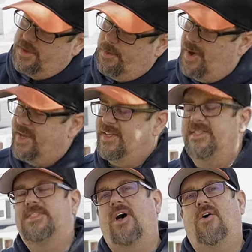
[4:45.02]
bike
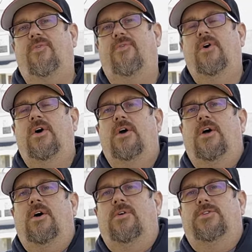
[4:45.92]
itself
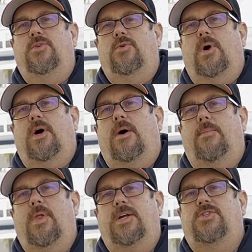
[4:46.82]
to
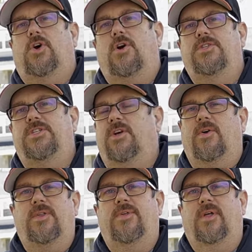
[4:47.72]
apply charging
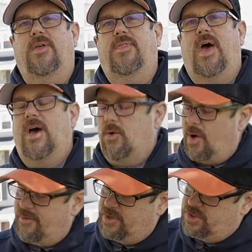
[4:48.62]
or anything like that, or
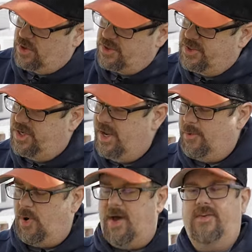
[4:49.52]
having a charging
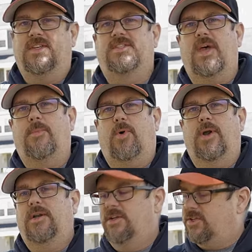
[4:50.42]
cable hanging
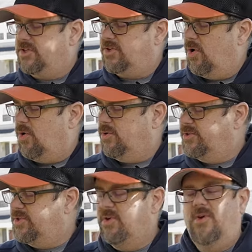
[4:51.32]
separate. It just
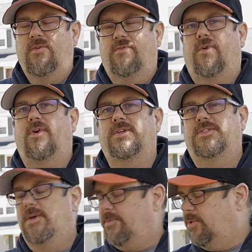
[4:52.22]
holds very
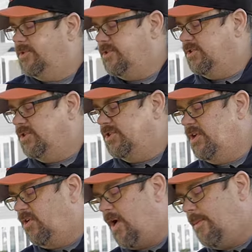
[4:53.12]
simple. So you're just
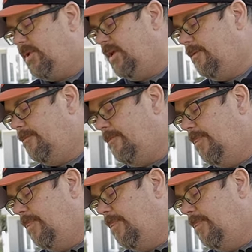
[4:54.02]
grabbing it,